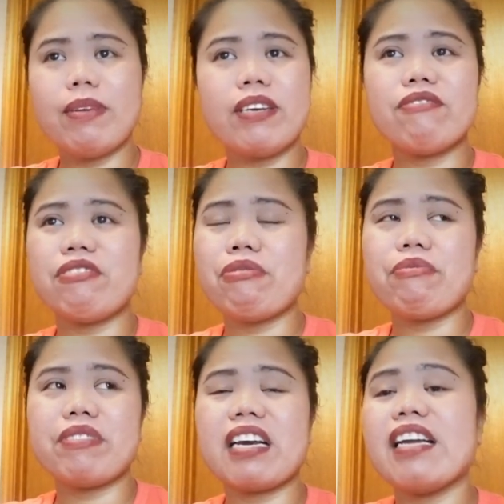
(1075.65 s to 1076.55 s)
Because it
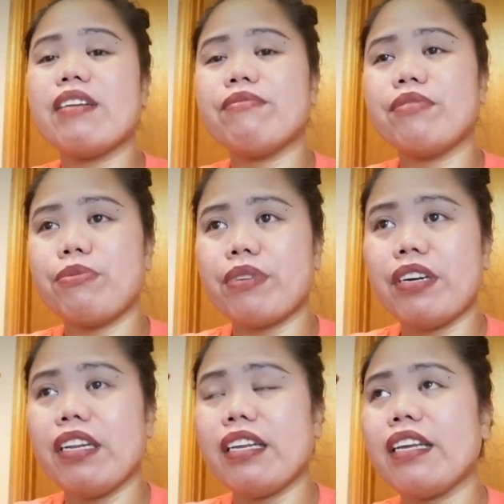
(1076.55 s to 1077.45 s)
was kind of too
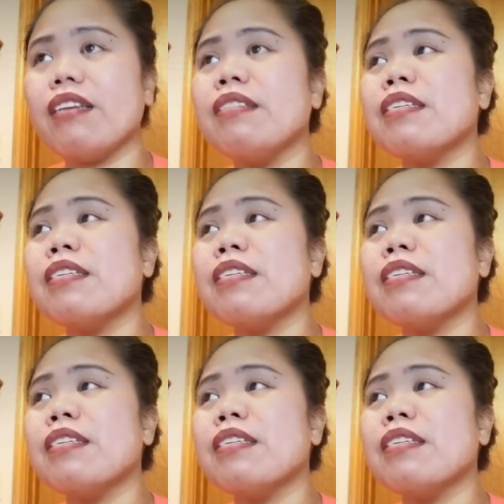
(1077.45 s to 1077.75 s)
early.